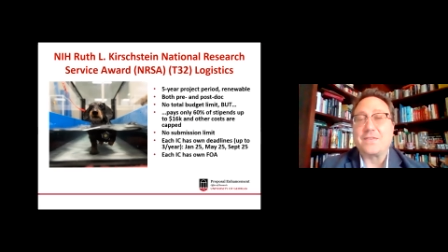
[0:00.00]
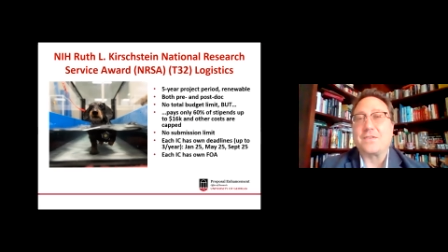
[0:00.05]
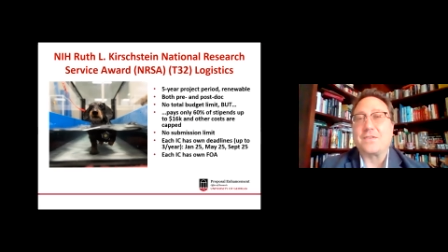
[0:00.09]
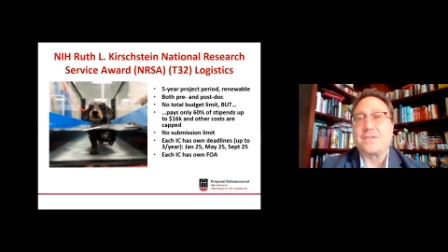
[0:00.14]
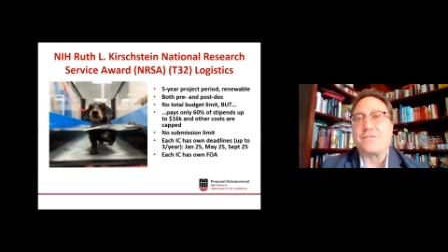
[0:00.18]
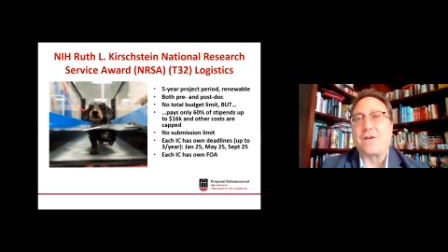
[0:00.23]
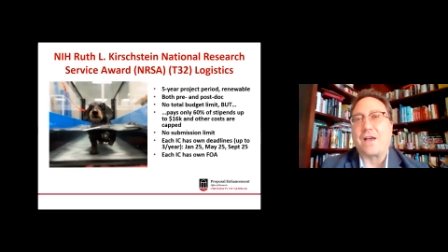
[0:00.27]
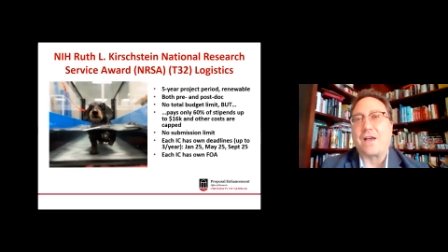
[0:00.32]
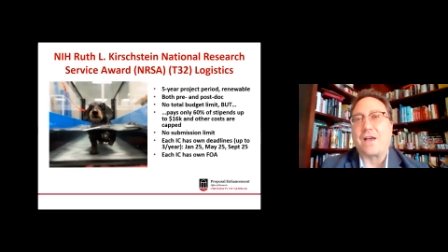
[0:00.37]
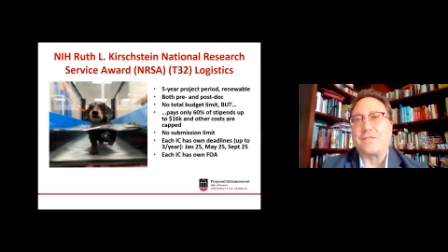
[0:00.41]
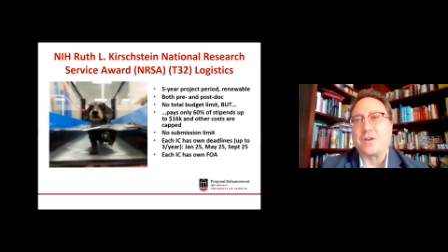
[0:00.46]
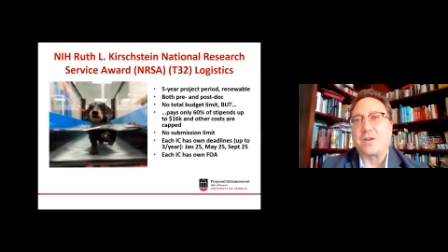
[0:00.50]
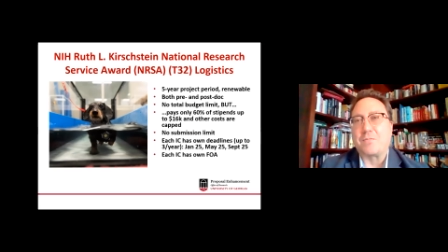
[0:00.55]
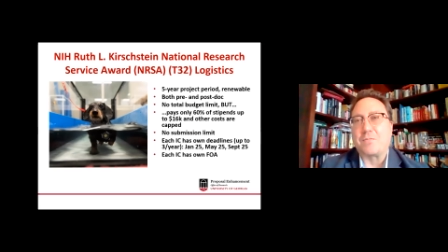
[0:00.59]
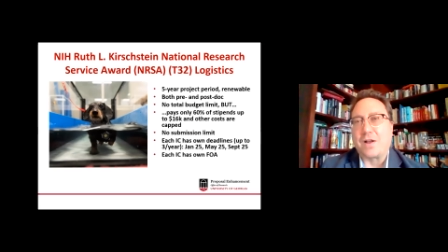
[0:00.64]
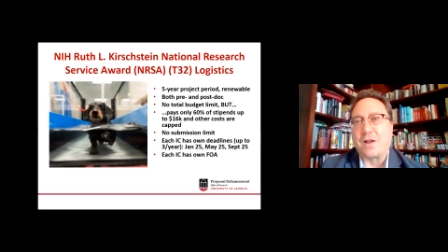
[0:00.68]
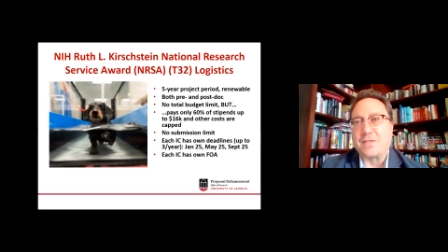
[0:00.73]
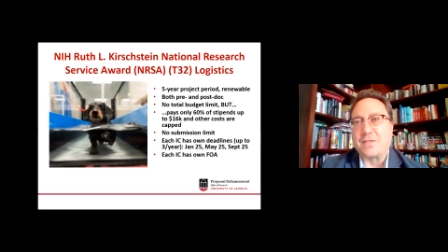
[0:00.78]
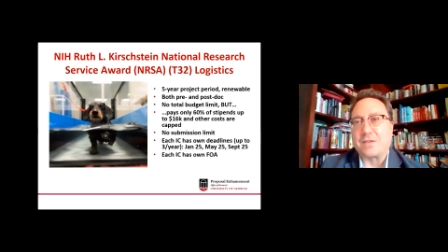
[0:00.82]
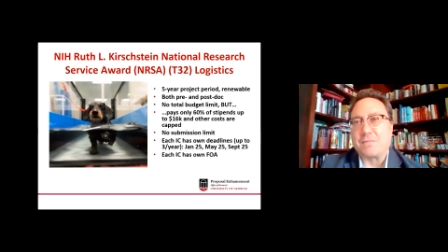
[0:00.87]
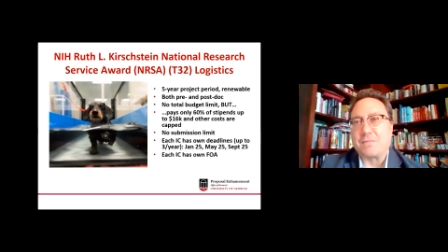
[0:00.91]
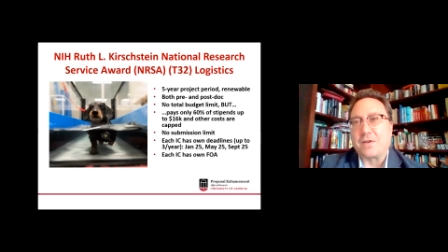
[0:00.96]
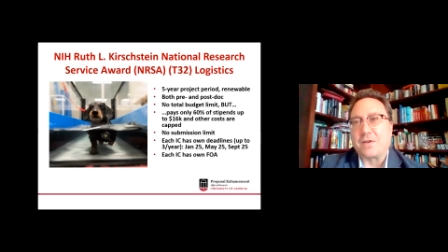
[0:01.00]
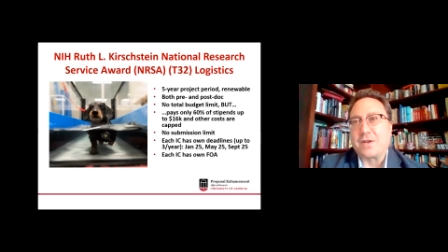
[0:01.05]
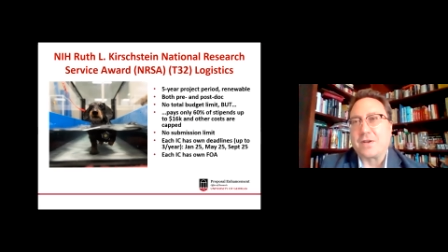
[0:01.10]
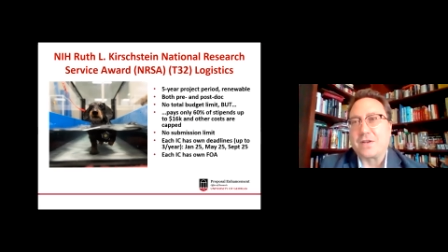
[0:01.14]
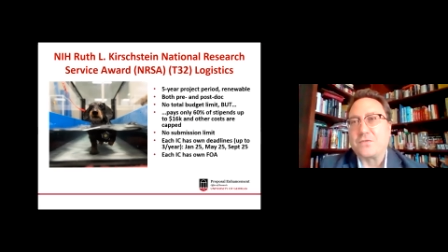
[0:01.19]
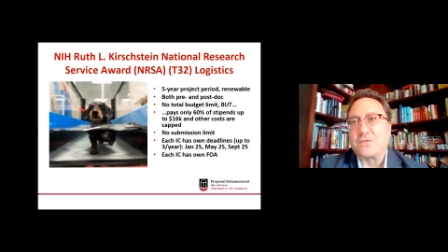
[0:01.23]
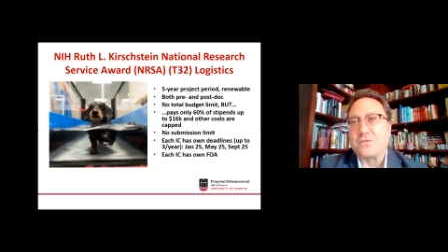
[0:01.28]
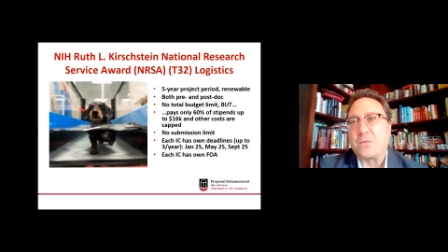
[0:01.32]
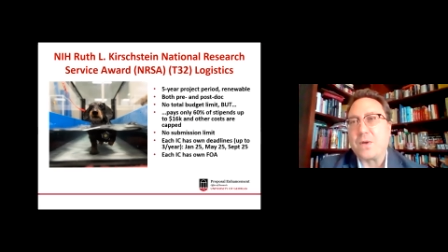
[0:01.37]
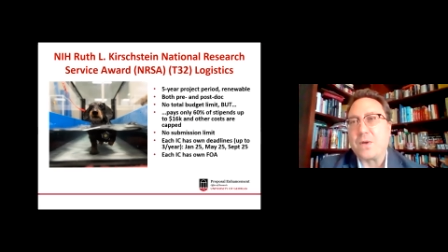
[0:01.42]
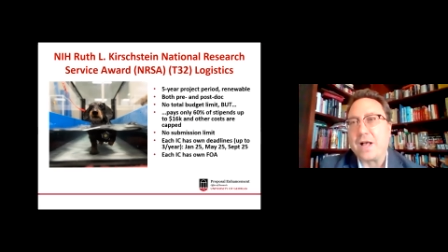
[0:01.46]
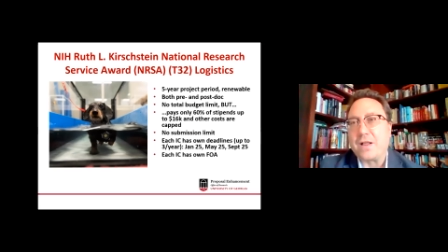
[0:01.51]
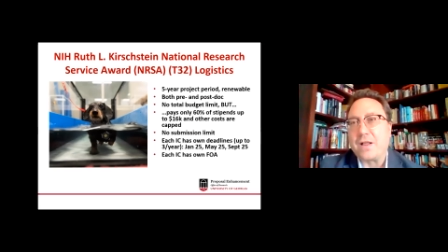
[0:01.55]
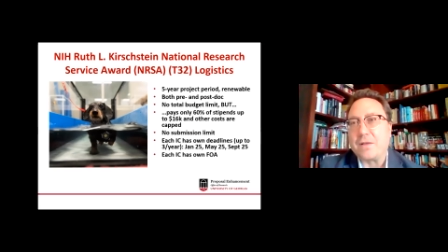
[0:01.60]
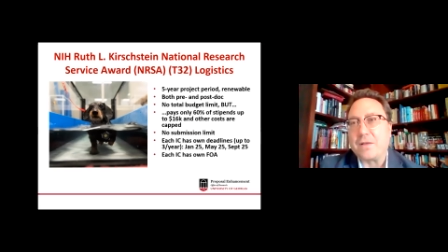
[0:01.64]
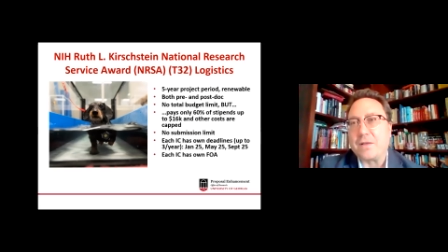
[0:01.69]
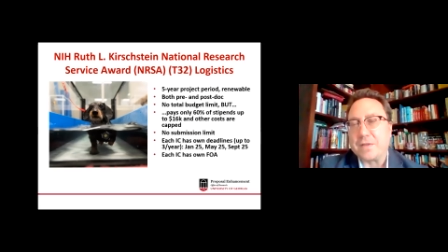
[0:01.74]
is a 5-year project period as well,